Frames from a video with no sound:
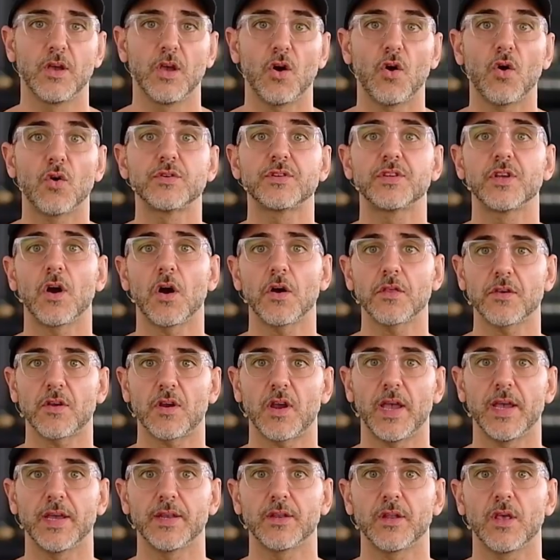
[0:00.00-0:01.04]
On the other
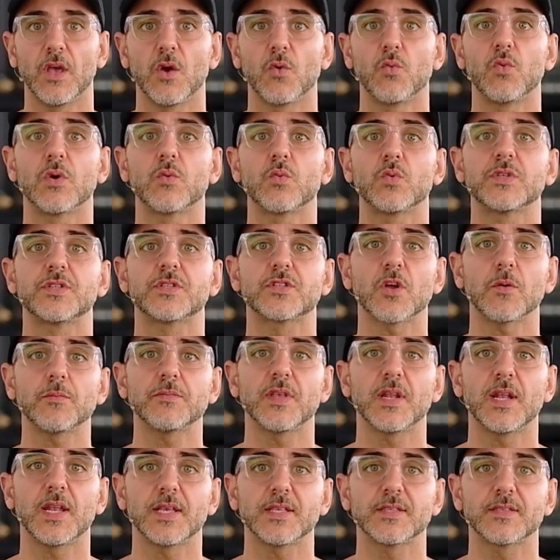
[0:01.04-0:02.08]
hand, when we stop the
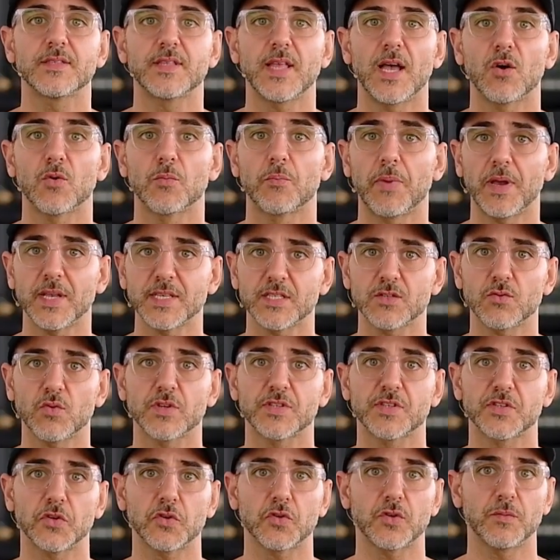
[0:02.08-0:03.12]
lens down past to a
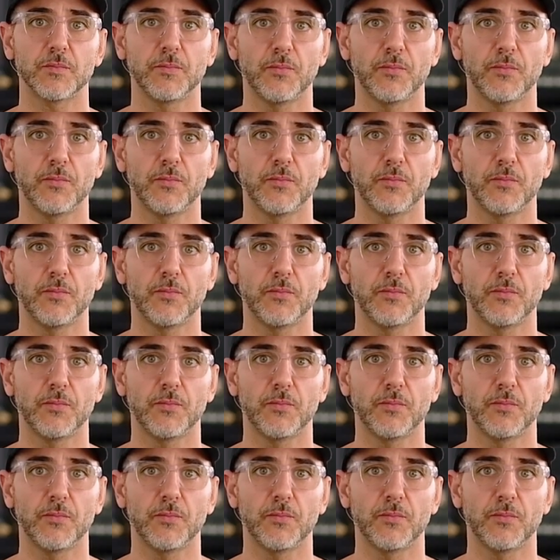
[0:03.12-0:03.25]
certain